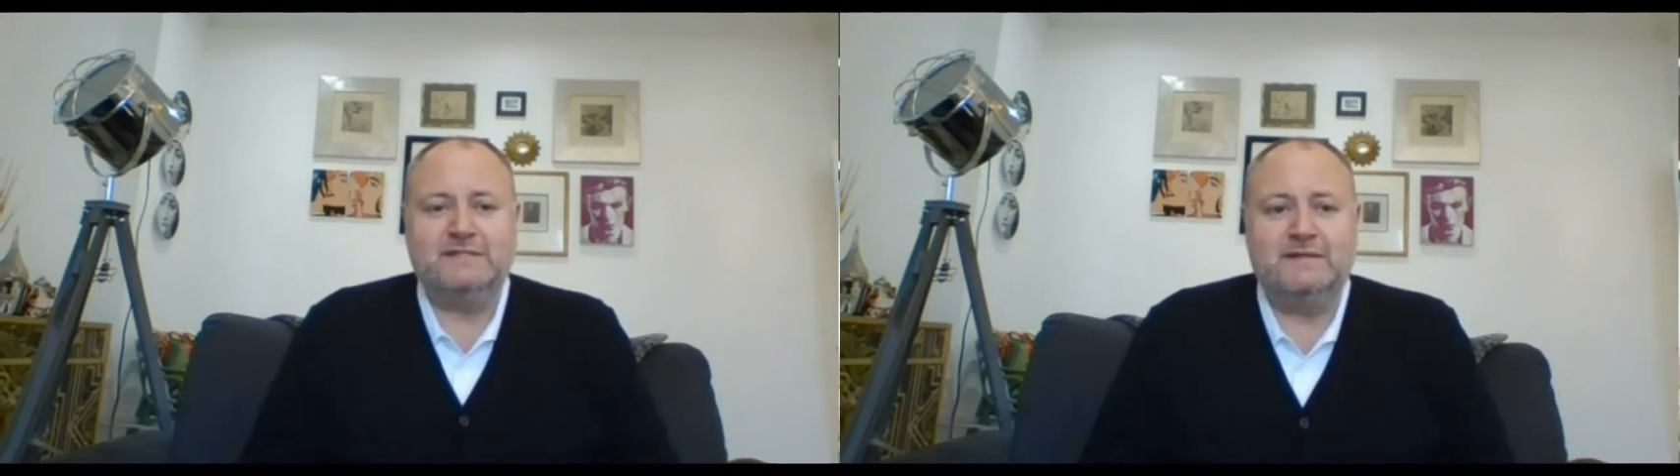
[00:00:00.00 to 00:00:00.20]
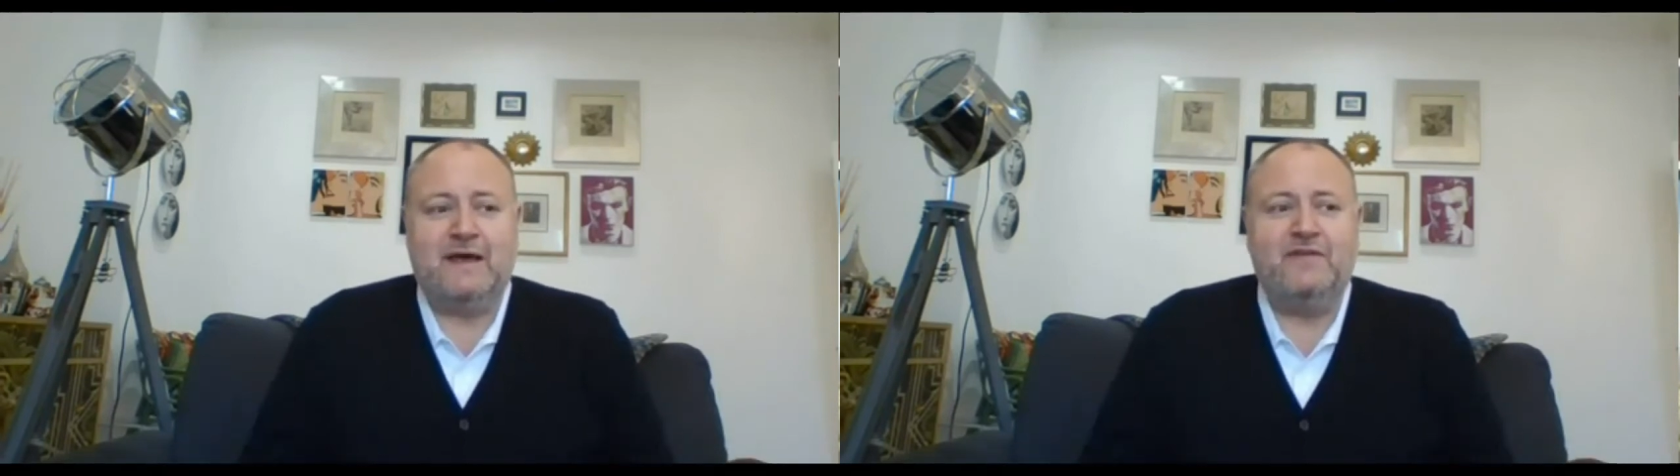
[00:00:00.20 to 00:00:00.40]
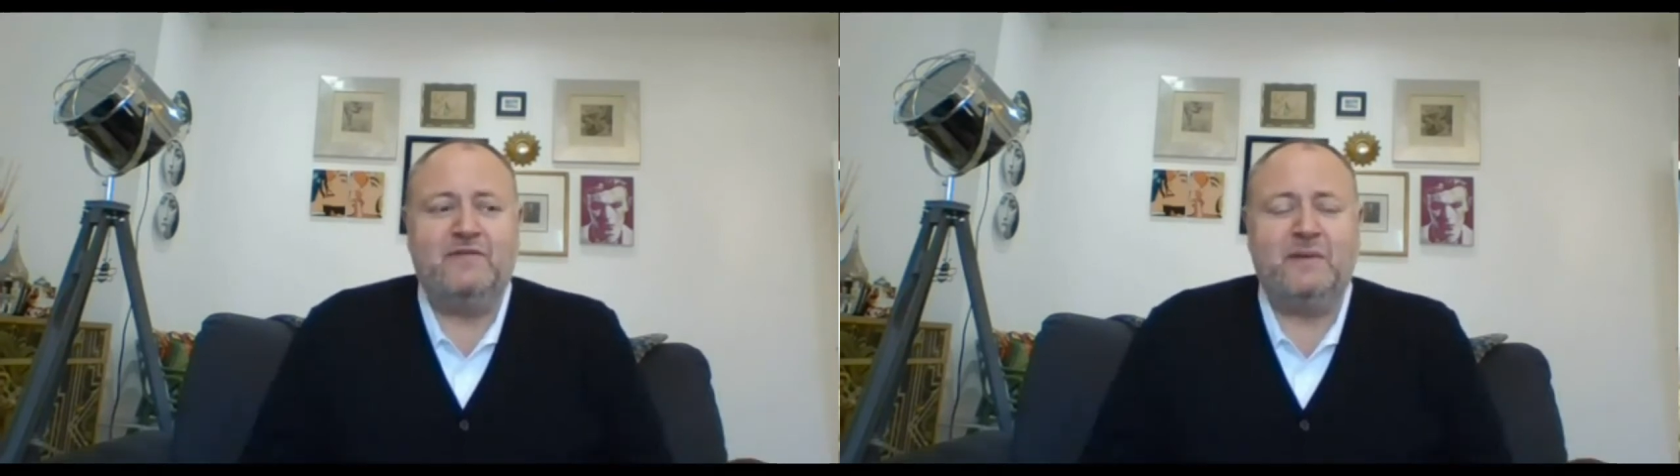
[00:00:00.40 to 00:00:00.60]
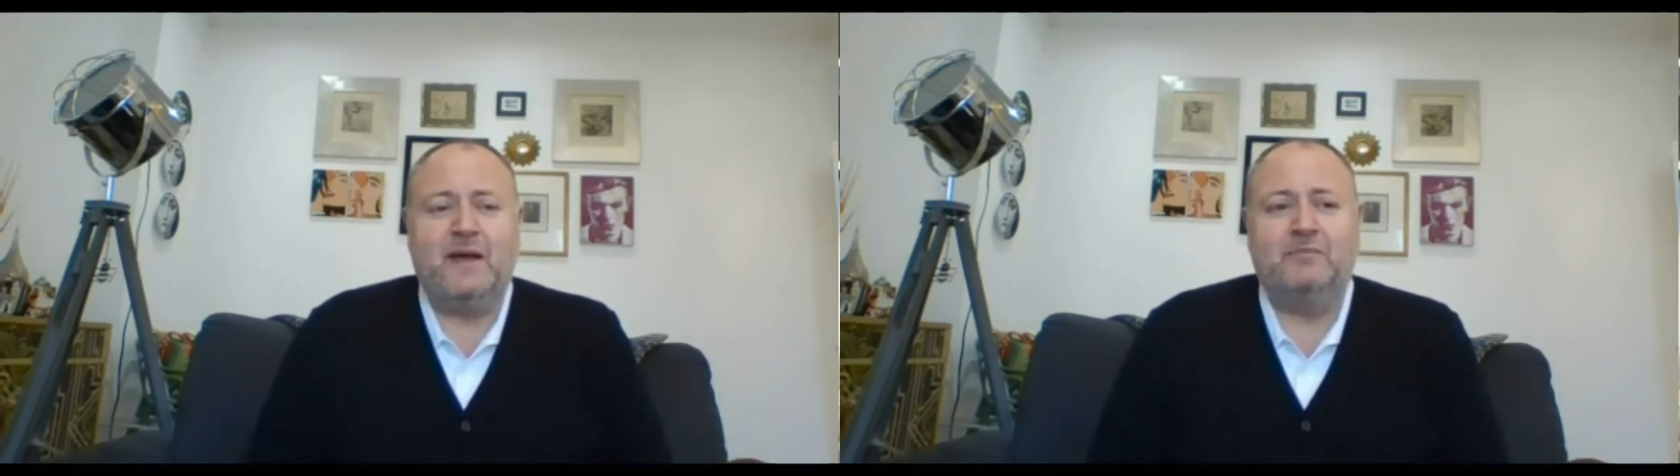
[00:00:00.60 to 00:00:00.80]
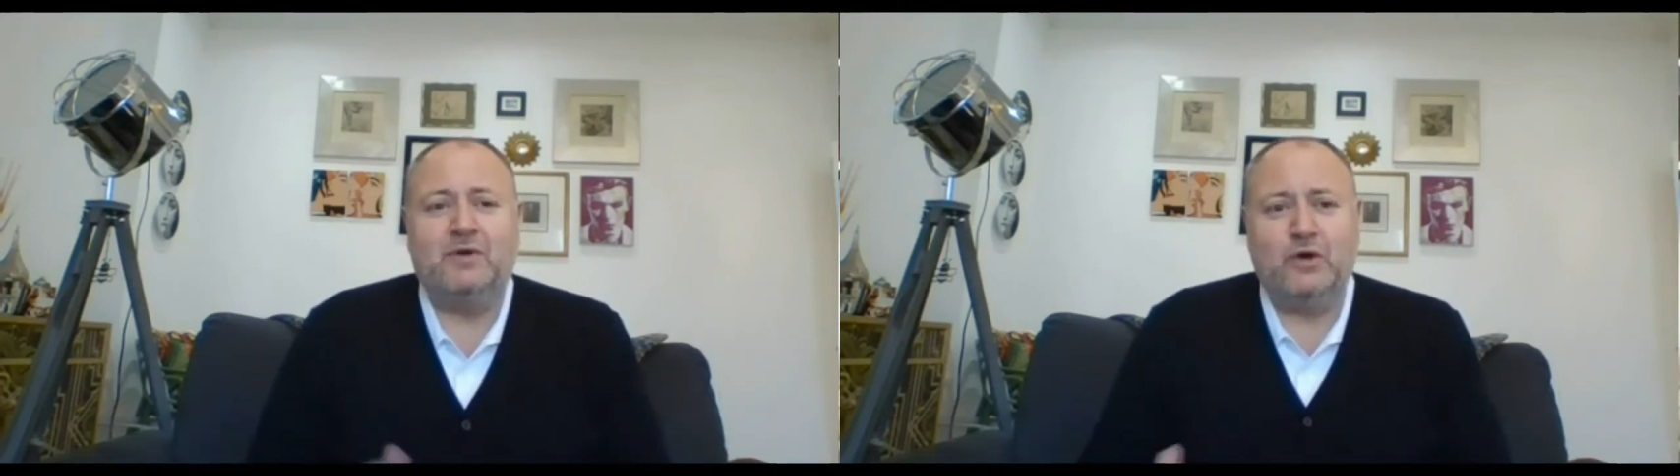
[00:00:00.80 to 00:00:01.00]
and now they've
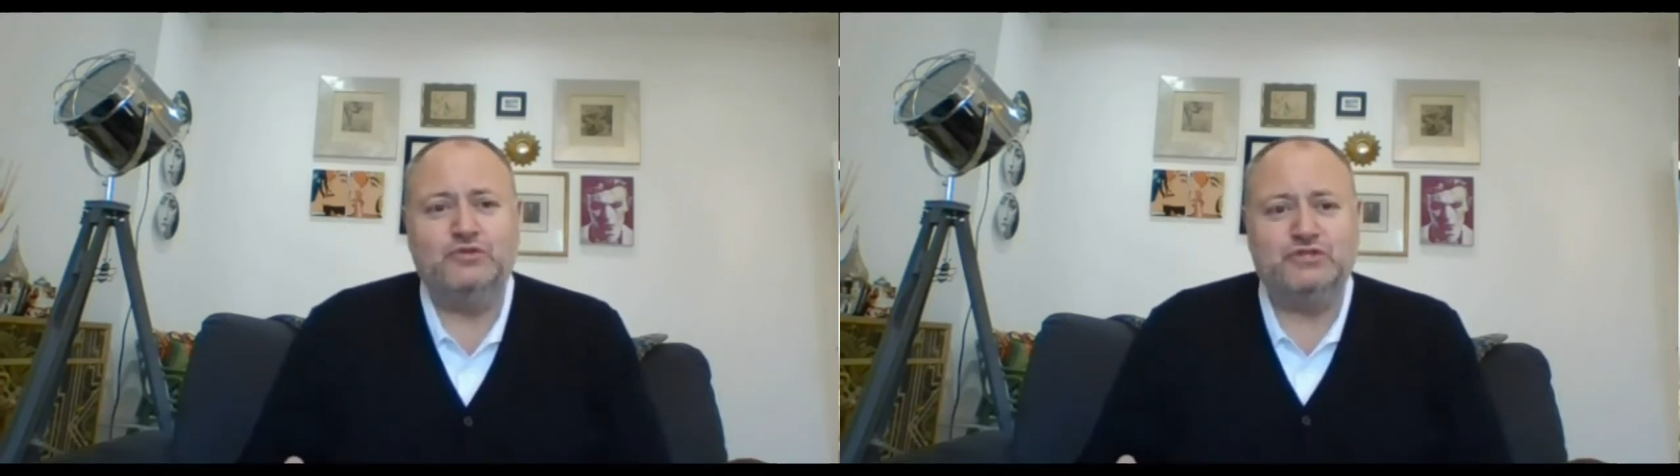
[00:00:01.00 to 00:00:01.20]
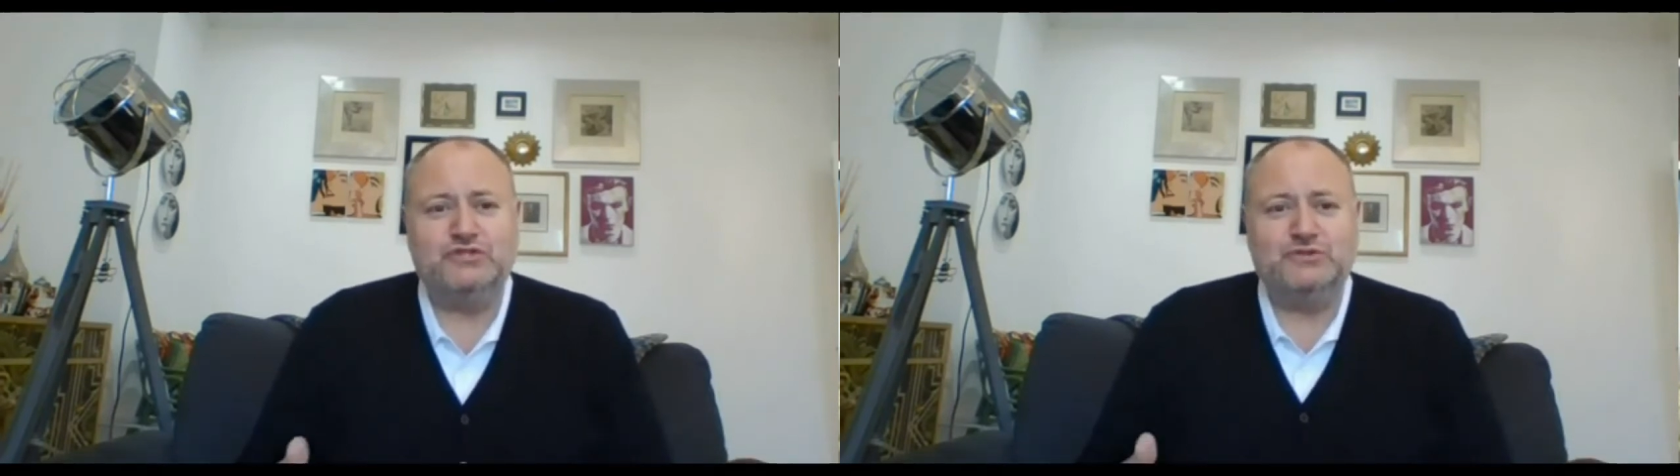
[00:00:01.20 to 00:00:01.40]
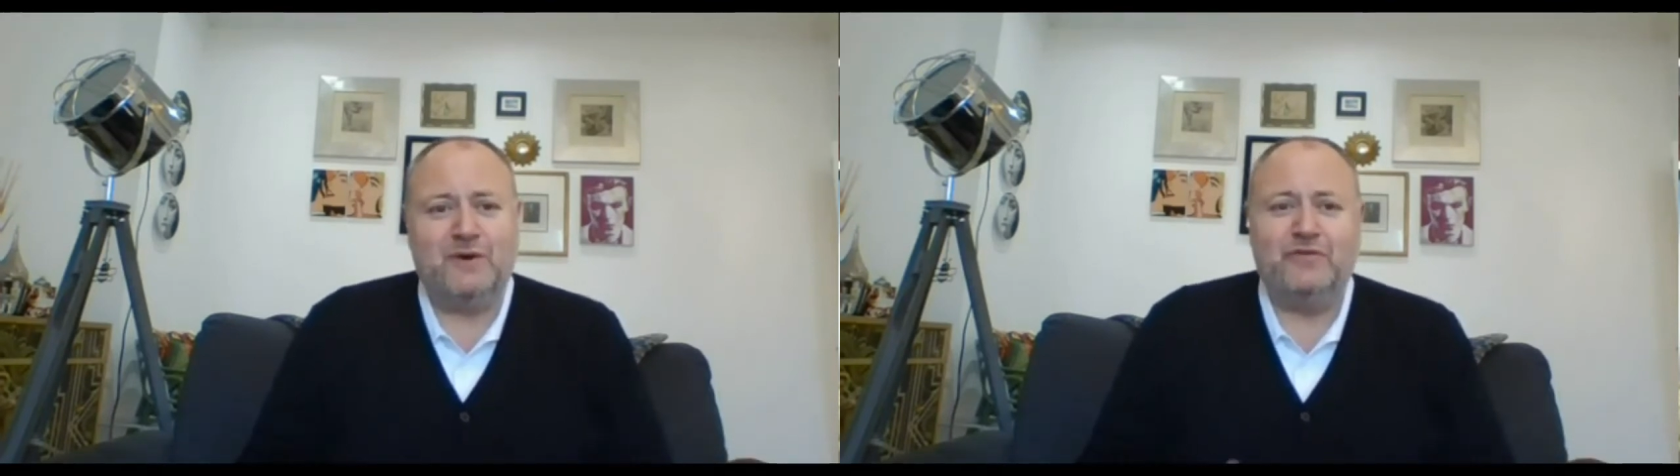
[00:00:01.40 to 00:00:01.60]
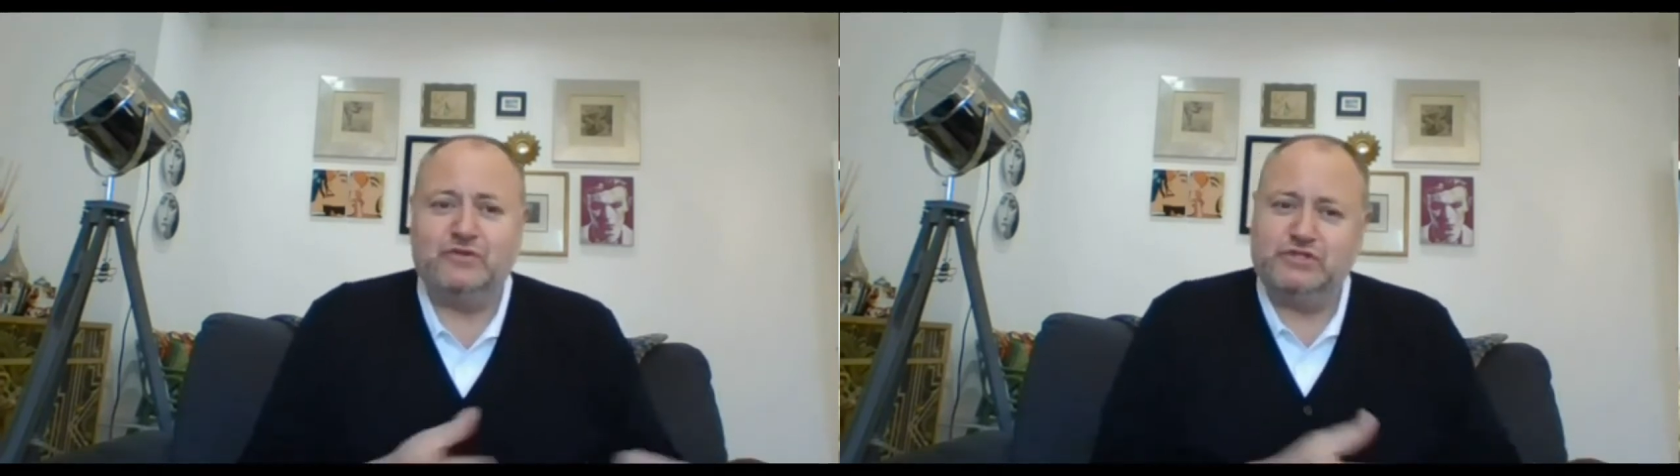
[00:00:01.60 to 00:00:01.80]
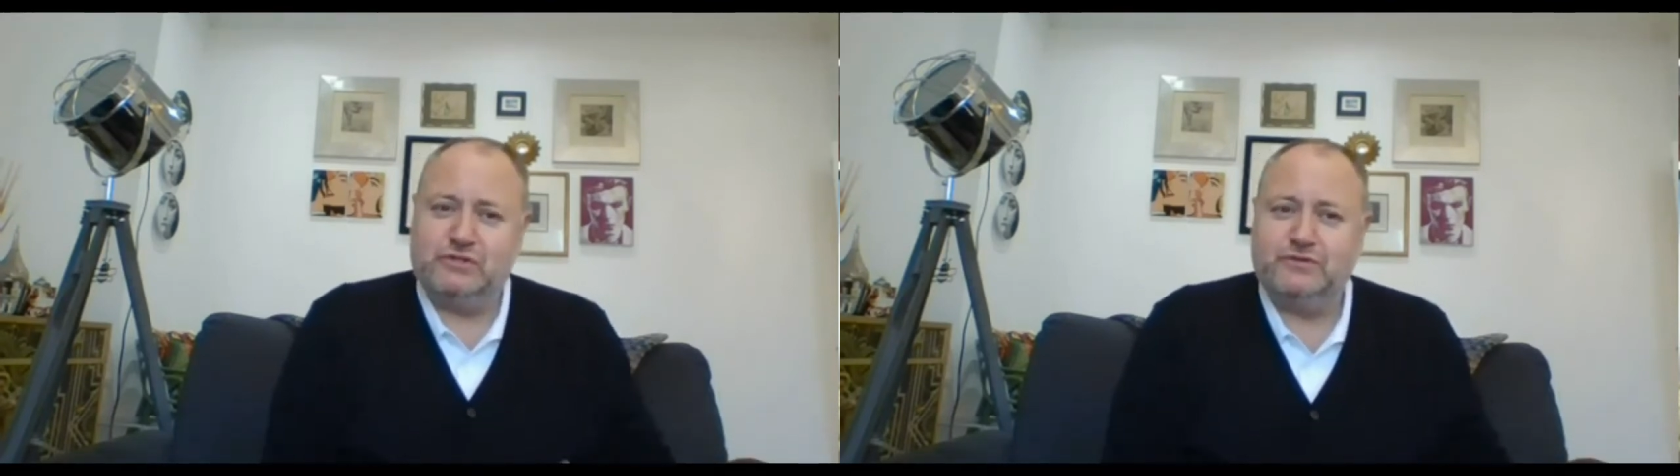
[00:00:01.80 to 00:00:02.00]
become coaches to other
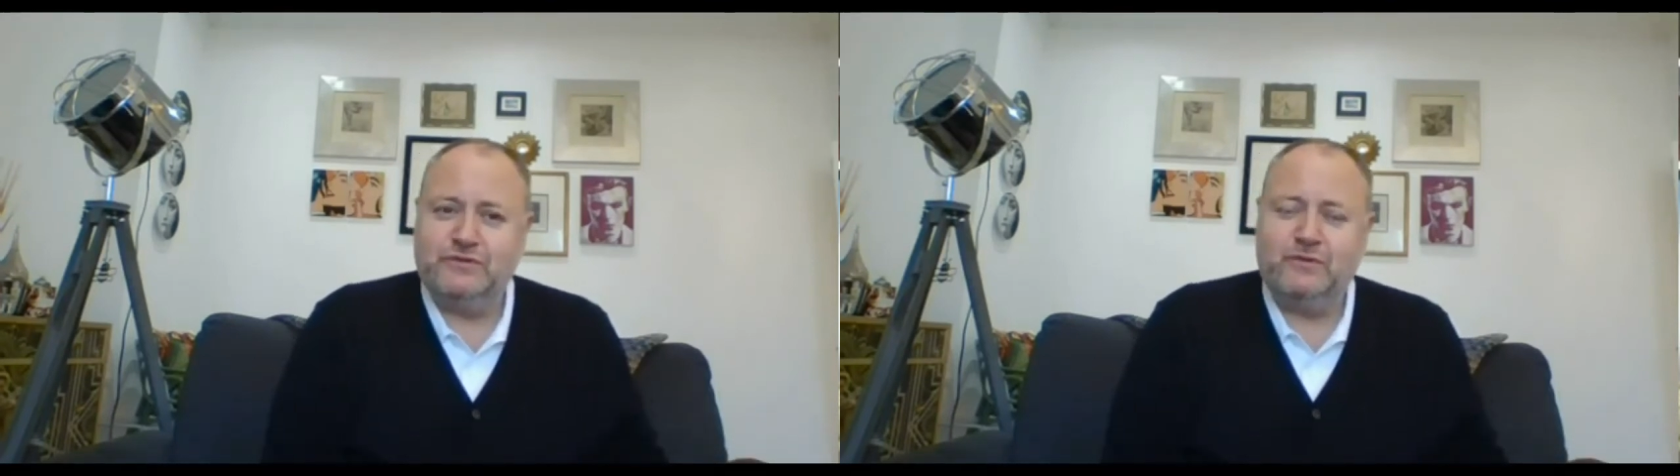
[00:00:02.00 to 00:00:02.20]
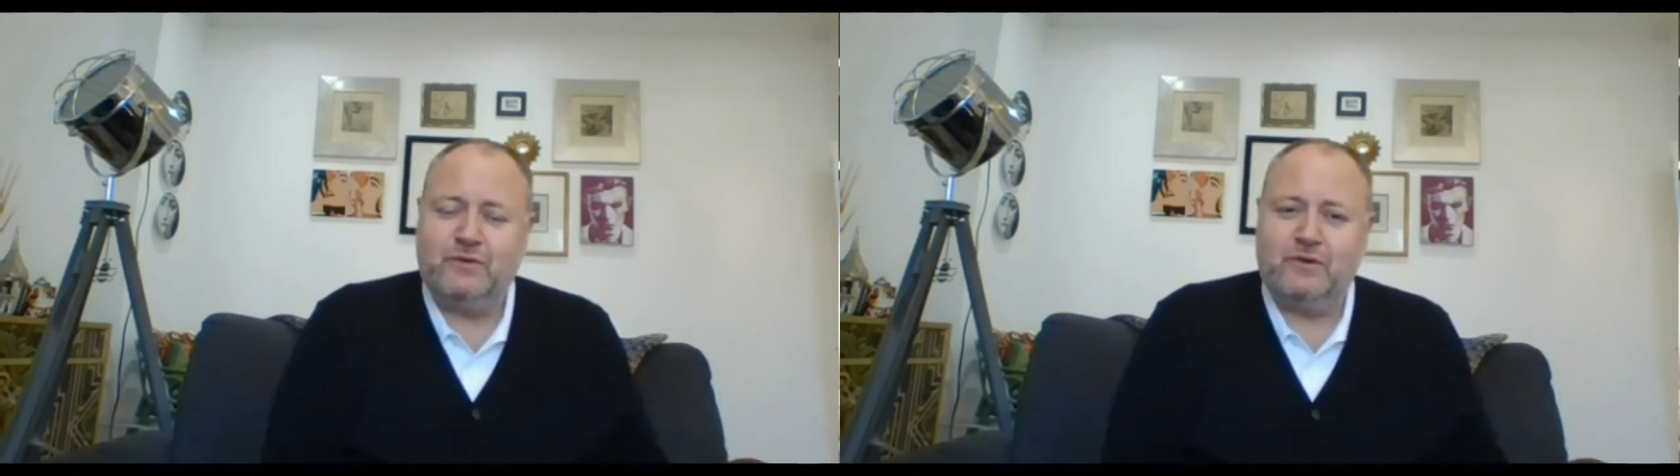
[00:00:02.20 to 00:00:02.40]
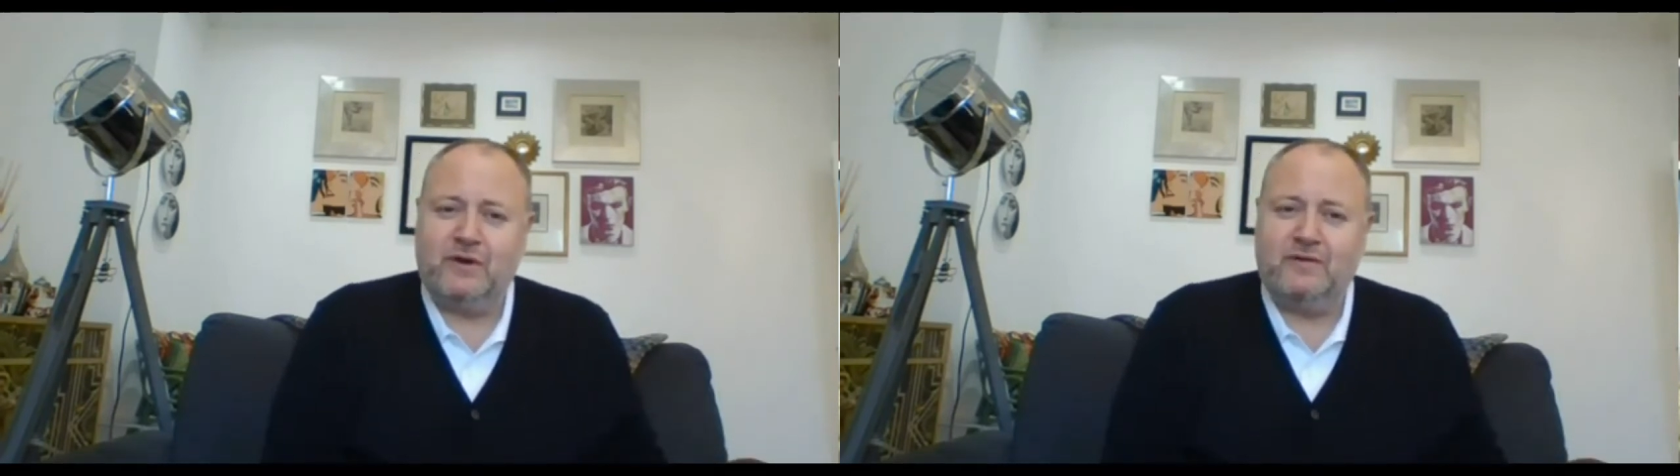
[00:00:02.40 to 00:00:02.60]
children who are